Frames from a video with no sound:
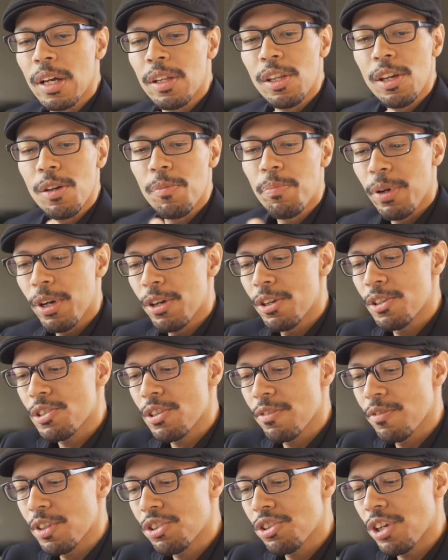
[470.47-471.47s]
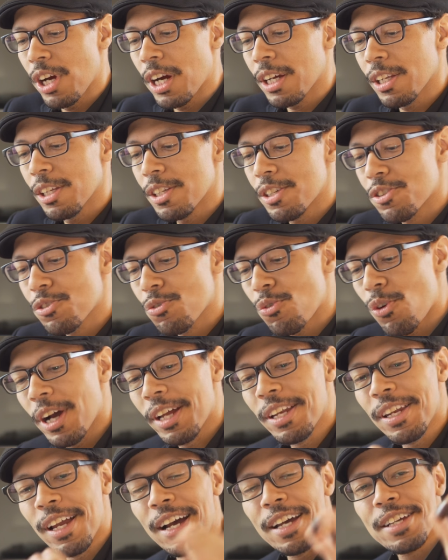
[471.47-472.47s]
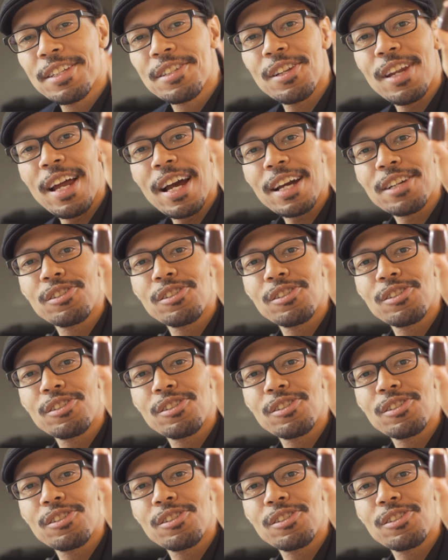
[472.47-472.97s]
The appearance of the chocolate is quite nice. It